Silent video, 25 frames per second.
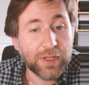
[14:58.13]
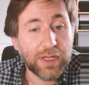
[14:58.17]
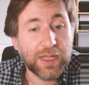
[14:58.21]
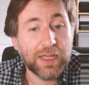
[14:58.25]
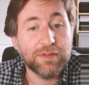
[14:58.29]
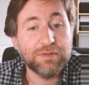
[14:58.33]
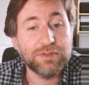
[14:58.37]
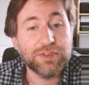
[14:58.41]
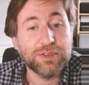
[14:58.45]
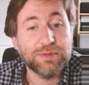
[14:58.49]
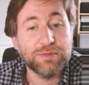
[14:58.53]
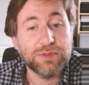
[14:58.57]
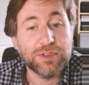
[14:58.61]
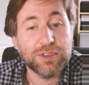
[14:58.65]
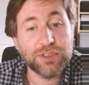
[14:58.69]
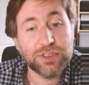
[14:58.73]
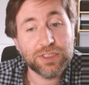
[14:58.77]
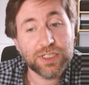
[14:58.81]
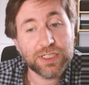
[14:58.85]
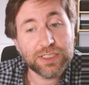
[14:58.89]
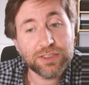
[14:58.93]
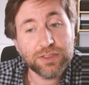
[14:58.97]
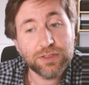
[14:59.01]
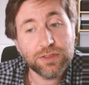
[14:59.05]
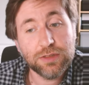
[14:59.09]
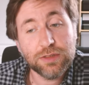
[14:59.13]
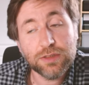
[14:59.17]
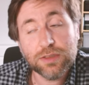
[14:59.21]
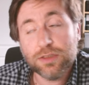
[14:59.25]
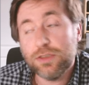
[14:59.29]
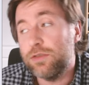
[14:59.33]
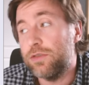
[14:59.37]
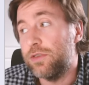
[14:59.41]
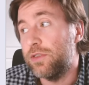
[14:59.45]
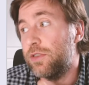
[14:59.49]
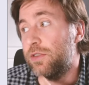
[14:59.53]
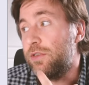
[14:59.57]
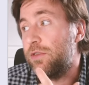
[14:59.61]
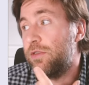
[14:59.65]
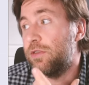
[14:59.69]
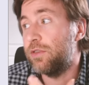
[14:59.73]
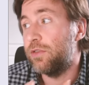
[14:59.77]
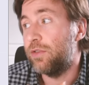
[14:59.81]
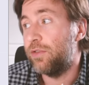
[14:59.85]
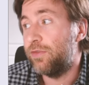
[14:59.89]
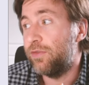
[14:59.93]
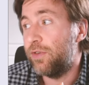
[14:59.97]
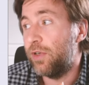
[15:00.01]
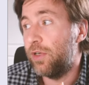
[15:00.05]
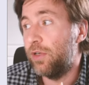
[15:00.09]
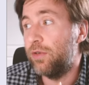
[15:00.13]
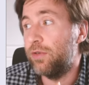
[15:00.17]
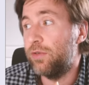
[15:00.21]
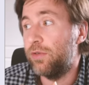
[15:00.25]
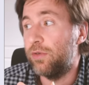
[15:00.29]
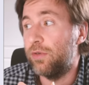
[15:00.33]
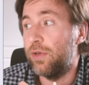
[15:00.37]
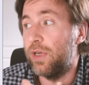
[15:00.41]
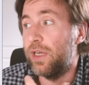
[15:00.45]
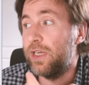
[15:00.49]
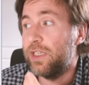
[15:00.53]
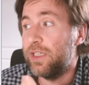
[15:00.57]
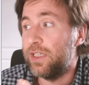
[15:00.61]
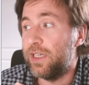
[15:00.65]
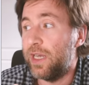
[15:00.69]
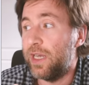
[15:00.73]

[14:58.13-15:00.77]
I have some suggestions. You could use your phone or any